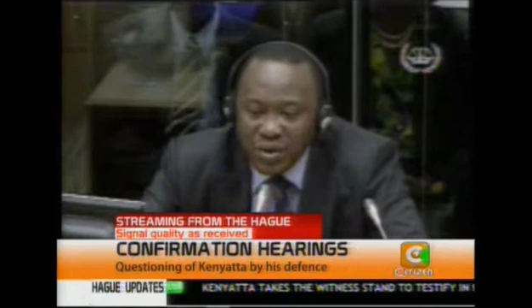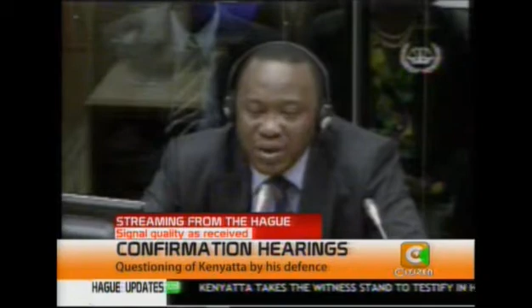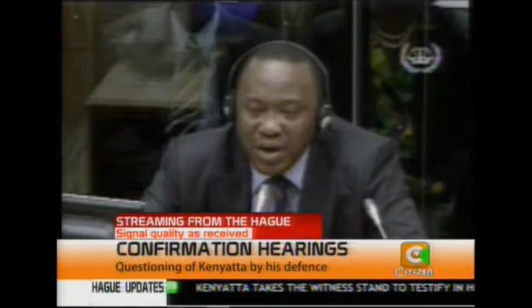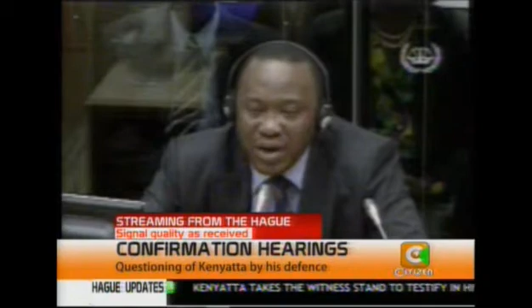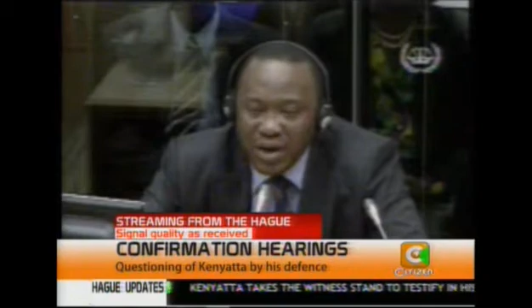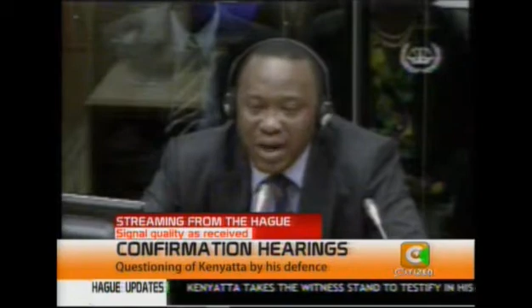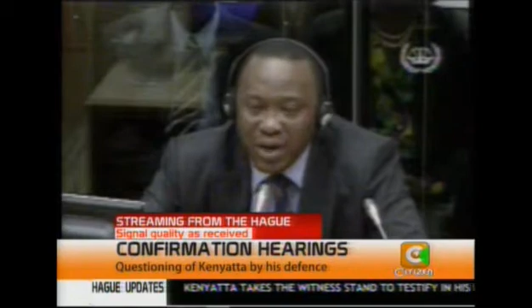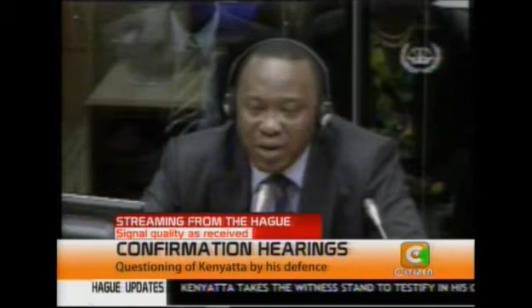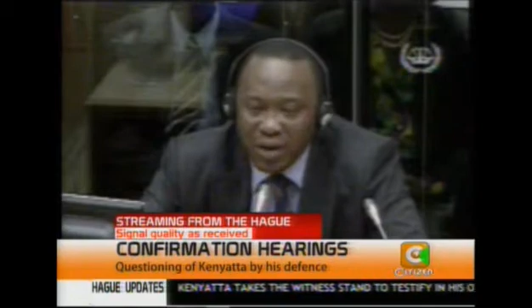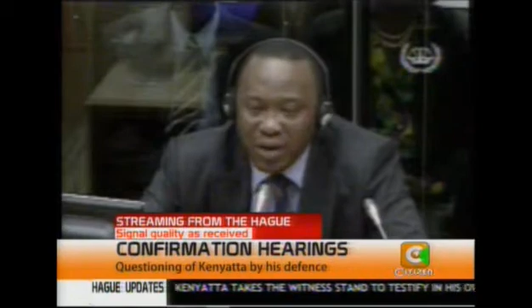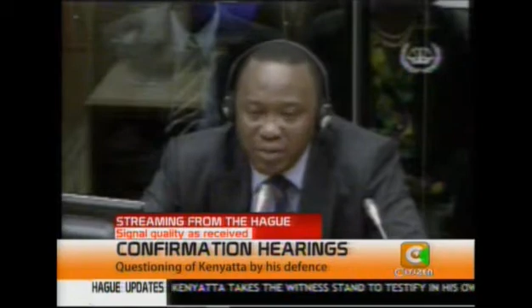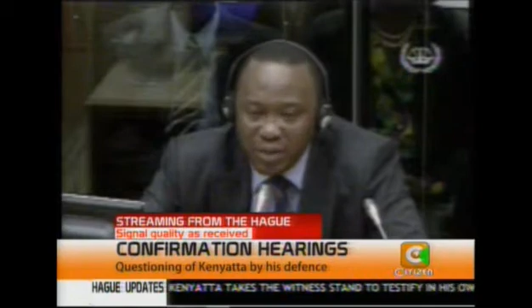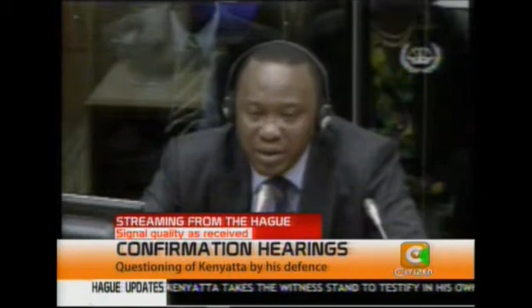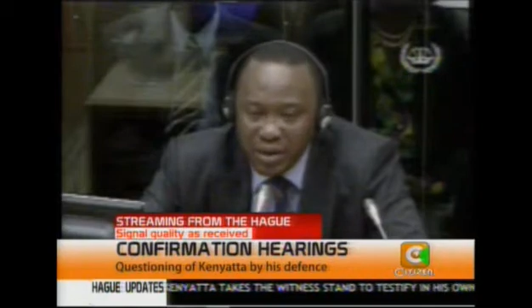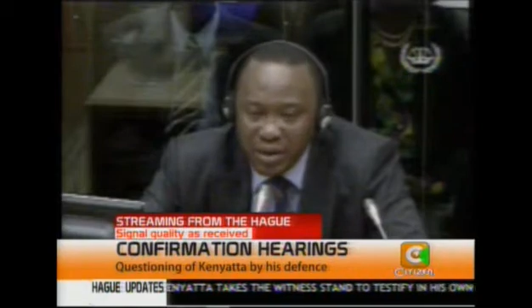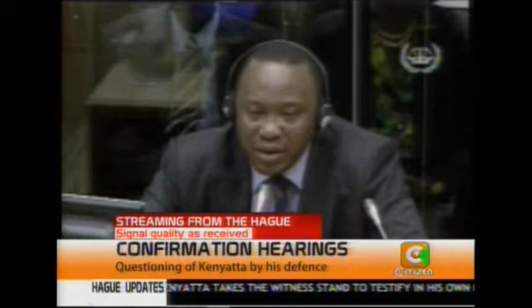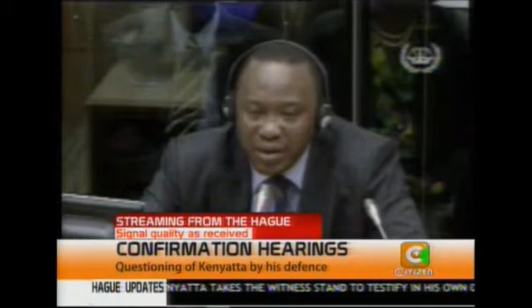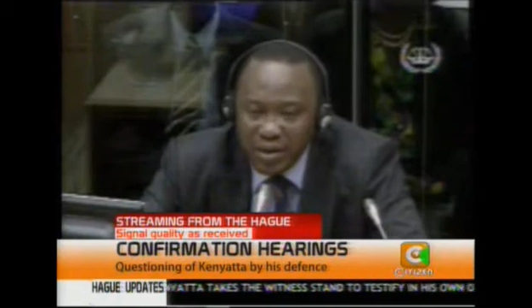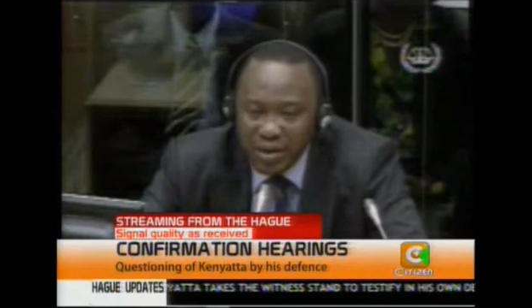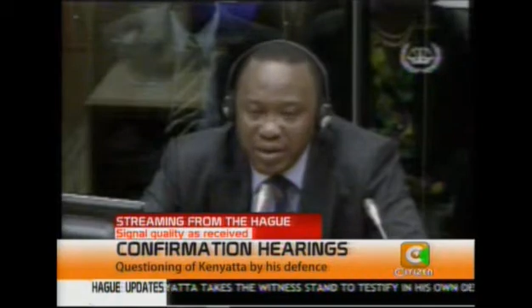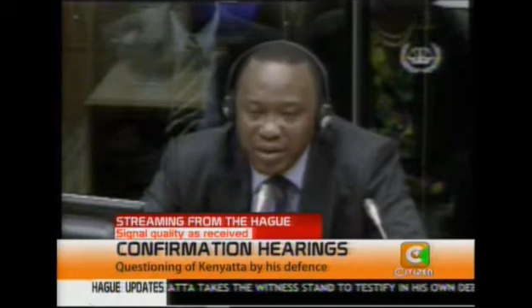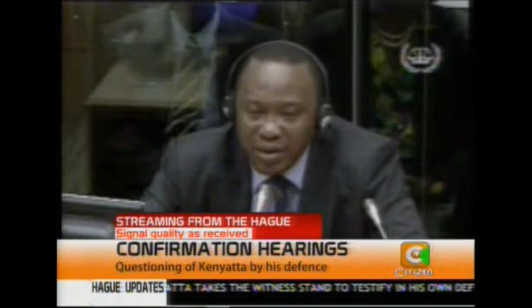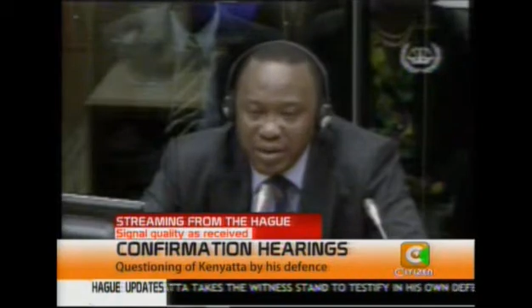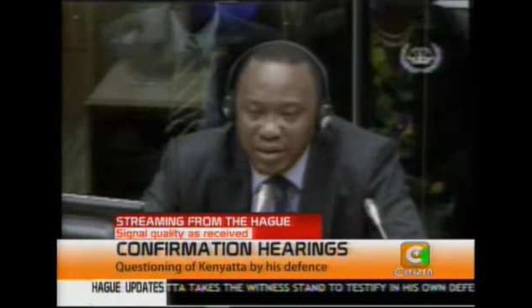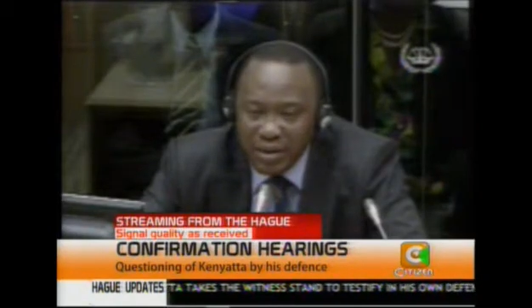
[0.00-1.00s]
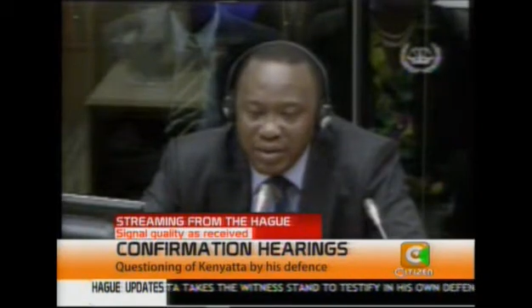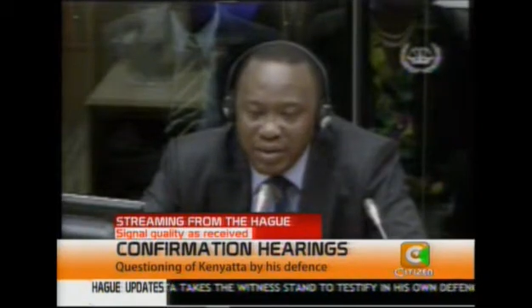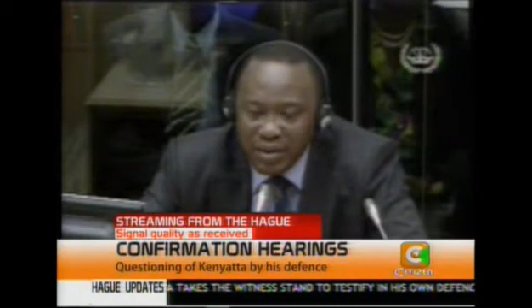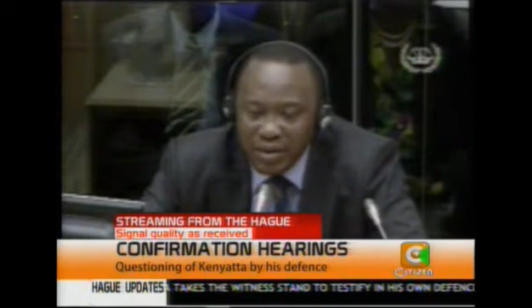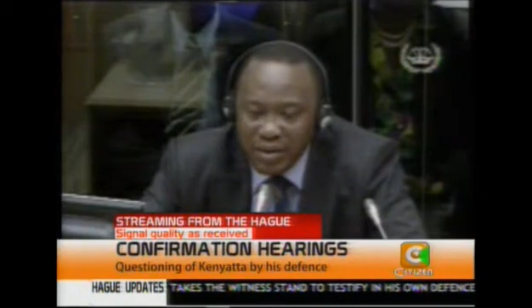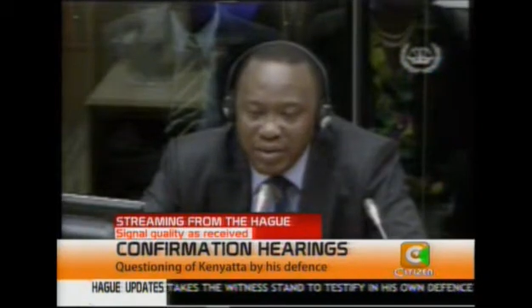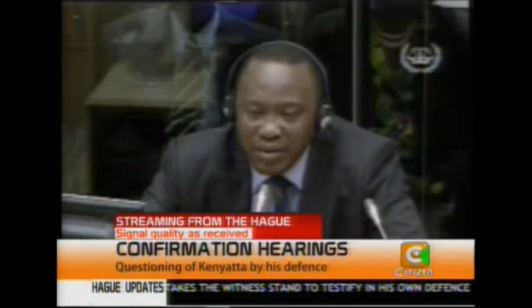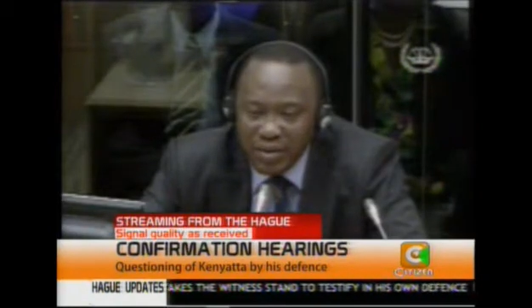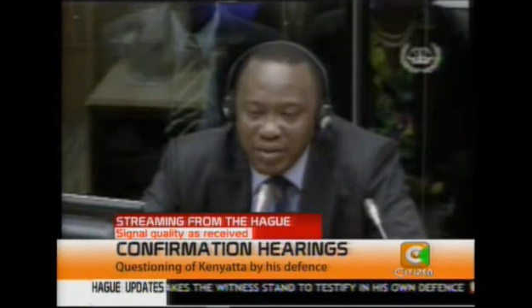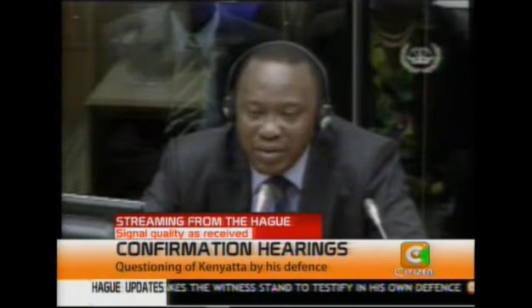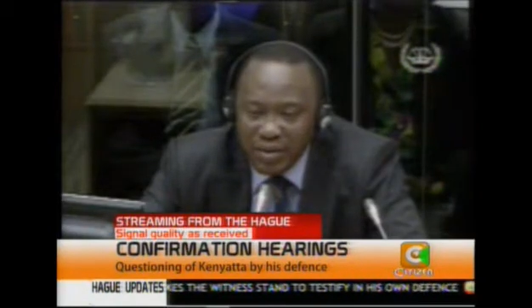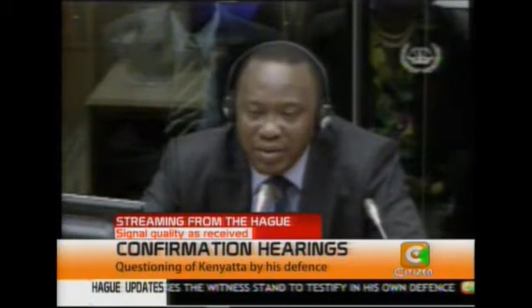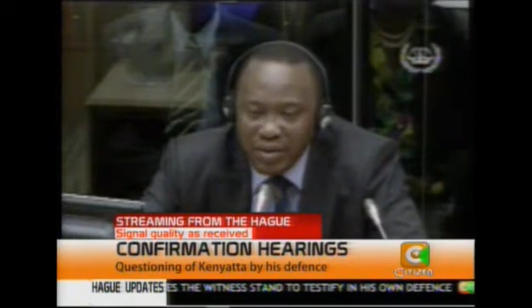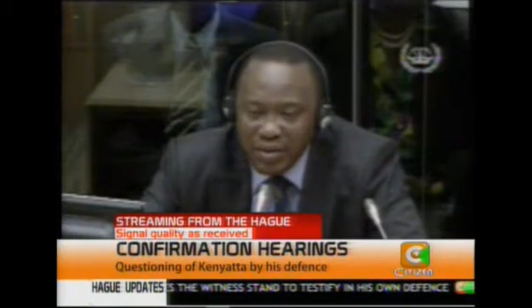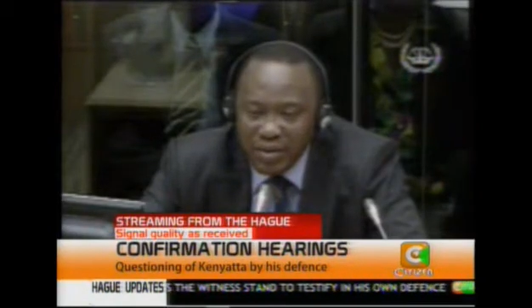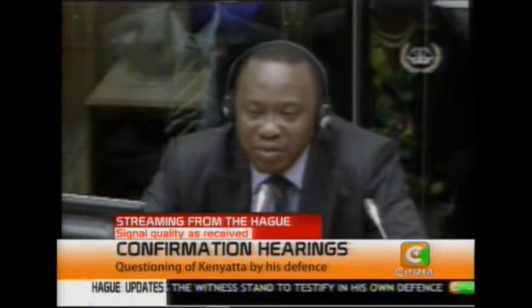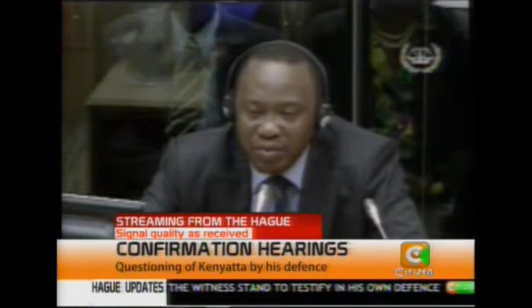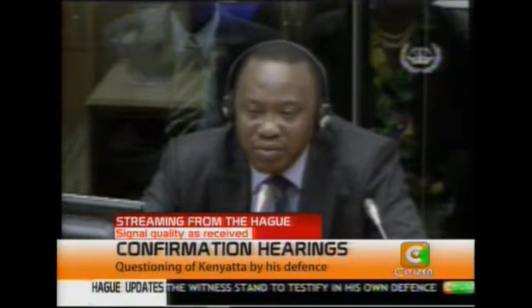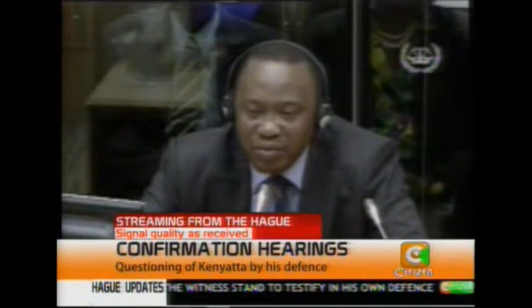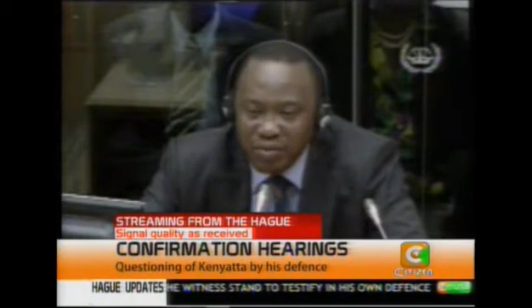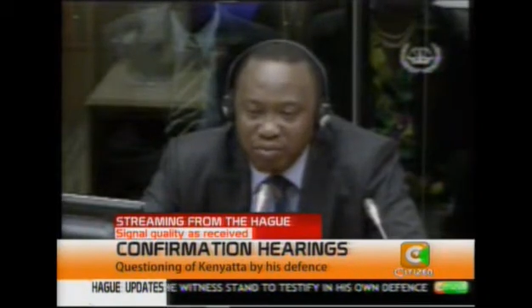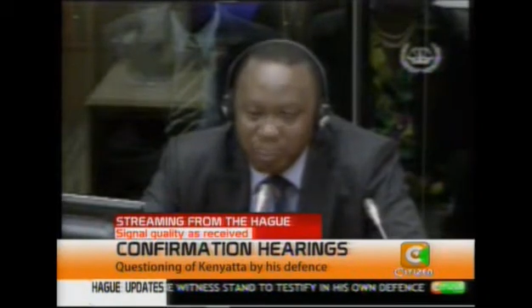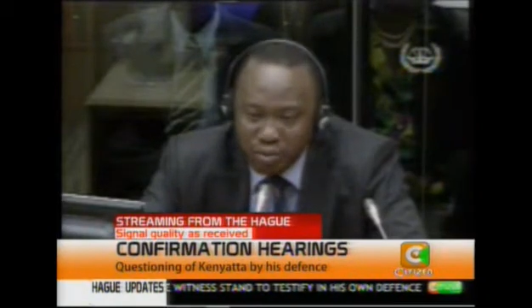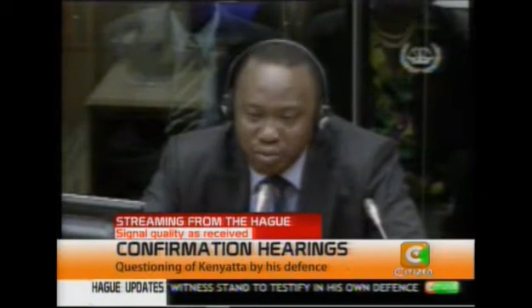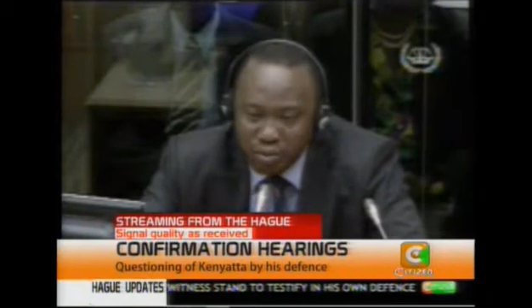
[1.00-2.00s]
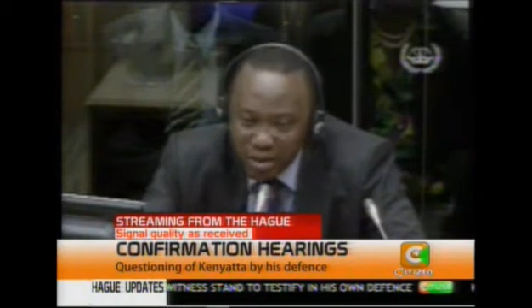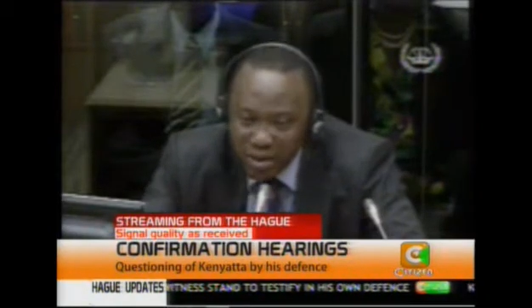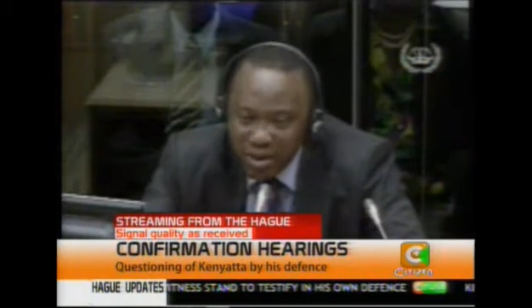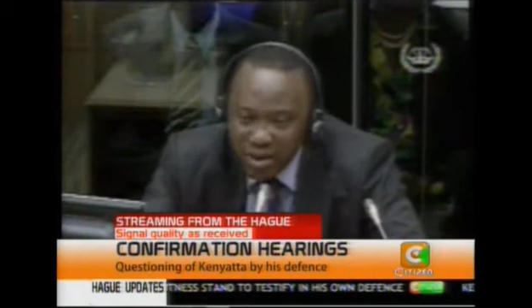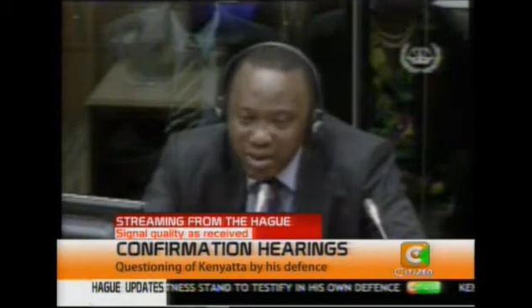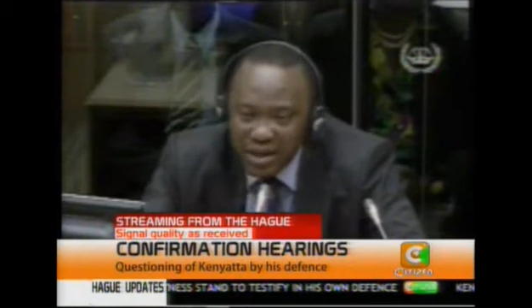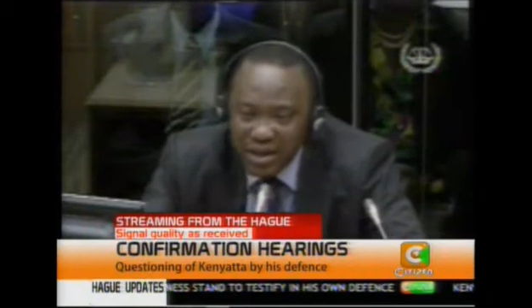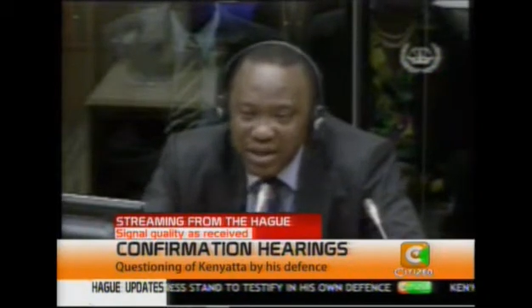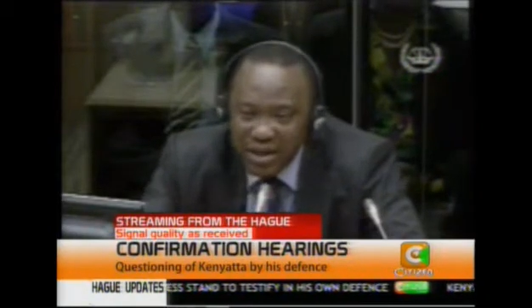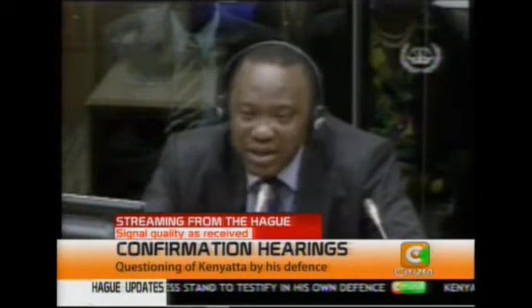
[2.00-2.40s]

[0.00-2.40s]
not helping put